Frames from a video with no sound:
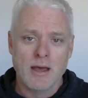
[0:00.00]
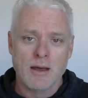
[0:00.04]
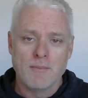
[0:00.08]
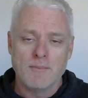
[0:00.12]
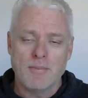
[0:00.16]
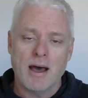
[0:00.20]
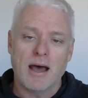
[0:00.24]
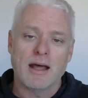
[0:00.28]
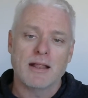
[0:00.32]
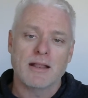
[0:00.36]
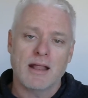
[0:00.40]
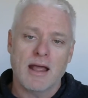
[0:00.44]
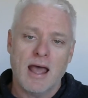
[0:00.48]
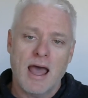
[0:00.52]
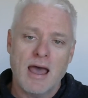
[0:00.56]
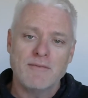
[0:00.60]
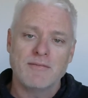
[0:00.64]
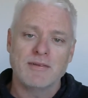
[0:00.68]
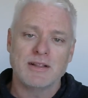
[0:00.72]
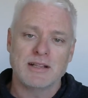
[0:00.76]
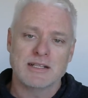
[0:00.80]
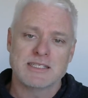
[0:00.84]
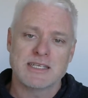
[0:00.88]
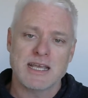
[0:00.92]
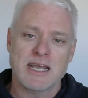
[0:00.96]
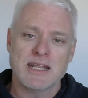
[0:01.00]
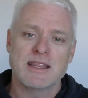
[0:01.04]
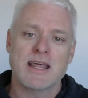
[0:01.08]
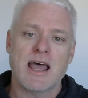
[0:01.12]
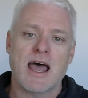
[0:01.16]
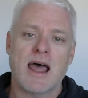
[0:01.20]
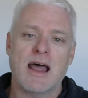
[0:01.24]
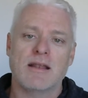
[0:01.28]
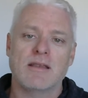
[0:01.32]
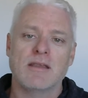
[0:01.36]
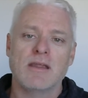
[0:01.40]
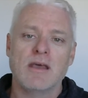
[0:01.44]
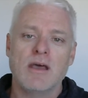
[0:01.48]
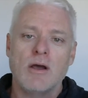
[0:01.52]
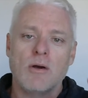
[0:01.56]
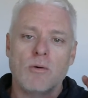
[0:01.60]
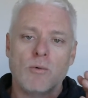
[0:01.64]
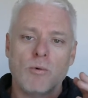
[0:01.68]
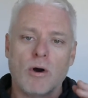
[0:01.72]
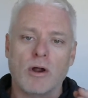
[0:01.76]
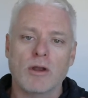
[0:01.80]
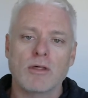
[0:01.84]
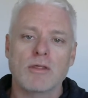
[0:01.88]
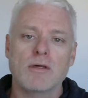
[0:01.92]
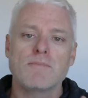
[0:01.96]
But having said that,
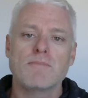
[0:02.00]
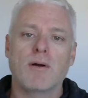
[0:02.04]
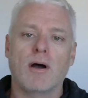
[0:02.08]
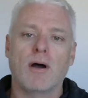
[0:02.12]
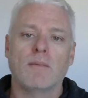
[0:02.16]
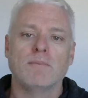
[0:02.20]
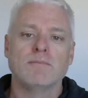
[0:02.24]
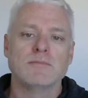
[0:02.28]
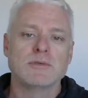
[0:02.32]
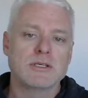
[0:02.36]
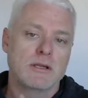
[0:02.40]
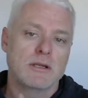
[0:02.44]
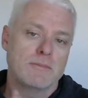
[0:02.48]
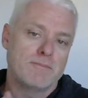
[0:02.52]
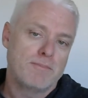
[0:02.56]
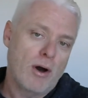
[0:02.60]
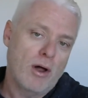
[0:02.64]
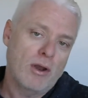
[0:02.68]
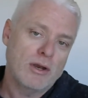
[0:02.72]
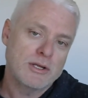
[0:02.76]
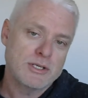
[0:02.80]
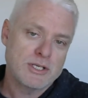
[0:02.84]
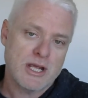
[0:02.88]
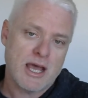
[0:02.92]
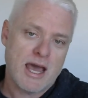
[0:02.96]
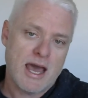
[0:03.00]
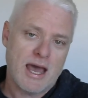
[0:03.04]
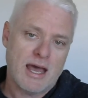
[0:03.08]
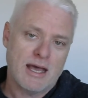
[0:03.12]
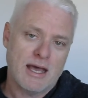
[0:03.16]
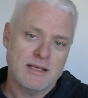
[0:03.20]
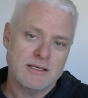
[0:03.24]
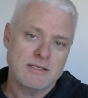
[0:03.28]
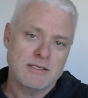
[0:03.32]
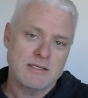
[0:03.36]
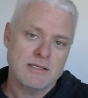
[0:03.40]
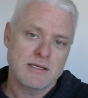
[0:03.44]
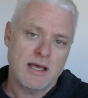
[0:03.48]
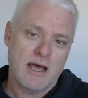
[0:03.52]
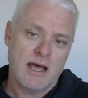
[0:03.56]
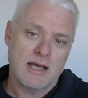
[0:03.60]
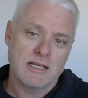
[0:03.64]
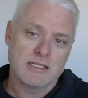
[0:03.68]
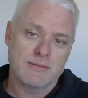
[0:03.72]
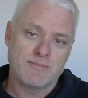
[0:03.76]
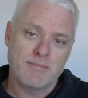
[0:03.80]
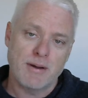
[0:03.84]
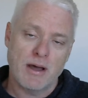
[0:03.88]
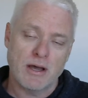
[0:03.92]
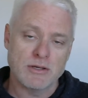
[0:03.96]
what are the problems that a polisher has
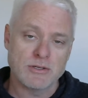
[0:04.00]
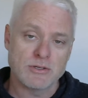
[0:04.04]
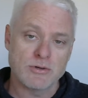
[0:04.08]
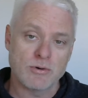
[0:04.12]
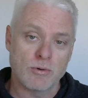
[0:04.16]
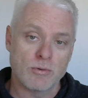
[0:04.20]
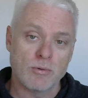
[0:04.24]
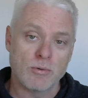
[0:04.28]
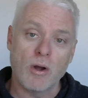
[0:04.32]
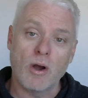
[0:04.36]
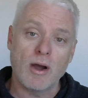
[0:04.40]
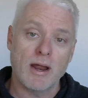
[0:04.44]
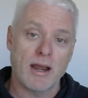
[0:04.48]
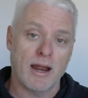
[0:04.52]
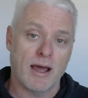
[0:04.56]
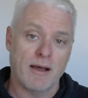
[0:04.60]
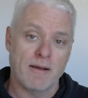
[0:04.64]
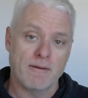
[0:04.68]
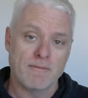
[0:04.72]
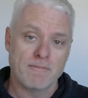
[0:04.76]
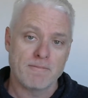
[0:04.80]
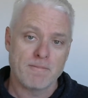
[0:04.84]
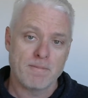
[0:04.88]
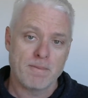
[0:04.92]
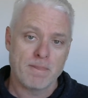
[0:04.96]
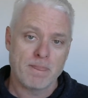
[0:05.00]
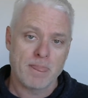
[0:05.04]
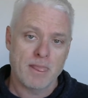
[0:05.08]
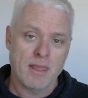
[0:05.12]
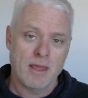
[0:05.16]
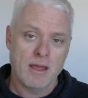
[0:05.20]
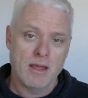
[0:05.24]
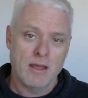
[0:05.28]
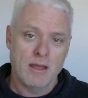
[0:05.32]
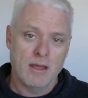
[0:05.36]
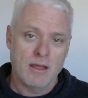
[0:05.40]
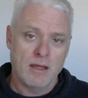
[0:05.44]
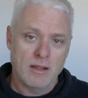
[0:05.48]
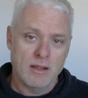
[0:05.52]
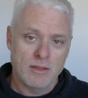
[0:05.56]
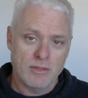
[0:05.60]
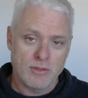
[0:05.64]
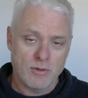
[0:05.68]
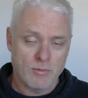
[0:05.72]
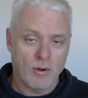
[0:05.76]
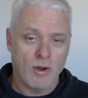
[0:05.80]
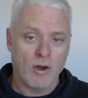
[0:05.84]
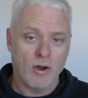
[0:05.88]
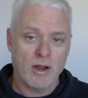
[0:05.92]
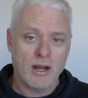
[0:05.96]
as opposed to a rider? The
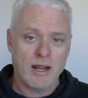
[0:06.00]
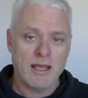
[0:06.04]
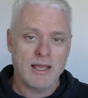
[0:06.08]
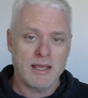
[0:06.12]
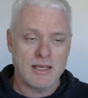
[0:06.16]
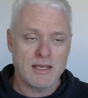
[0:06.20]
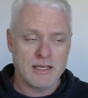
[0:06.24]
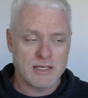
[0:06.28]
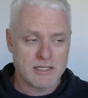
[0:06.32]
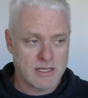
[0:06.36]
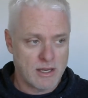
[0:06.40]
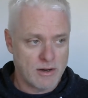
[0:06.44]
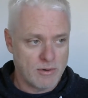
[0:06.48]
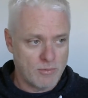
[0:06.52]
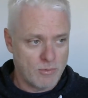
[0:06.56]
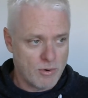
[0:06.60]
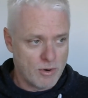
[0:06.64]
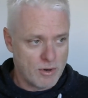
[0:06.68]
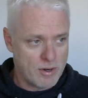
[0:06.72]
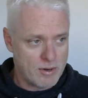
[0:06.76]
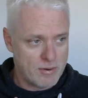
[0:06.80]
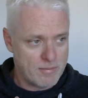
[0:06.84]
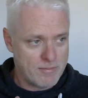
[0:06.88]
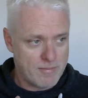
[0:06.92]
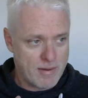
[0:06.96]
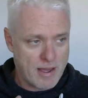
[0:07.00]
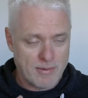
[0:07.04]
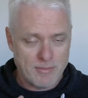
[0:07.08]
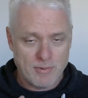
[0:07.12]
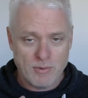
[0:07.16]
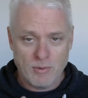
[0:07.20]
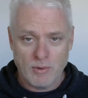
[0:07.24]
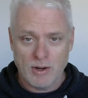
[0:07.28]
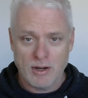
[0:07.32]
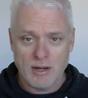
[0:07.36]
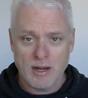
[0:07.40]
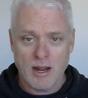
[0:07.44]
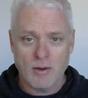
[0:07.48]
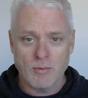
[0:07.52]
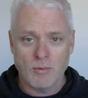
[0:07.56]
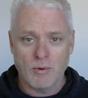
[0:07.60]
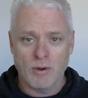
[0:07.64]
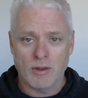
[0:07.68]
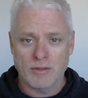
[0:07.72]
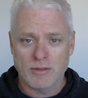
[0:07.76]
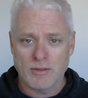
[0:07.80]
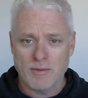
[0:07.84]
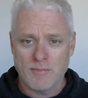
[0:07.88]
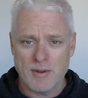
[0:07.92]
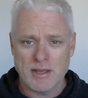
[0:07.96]
rider is going to maybe want to know
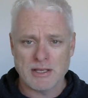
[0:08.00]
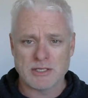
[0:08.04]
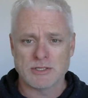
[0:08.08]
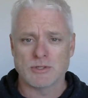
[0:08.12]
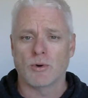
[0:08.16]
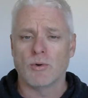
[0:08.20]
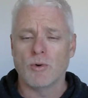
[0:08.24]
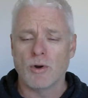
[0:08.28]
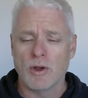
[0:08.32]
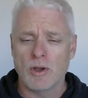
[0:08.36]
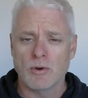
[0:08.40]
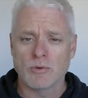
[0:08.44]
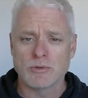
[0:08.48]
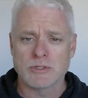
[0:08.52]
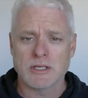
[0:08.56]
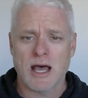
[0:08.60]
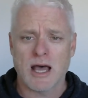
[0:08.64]
what the best oils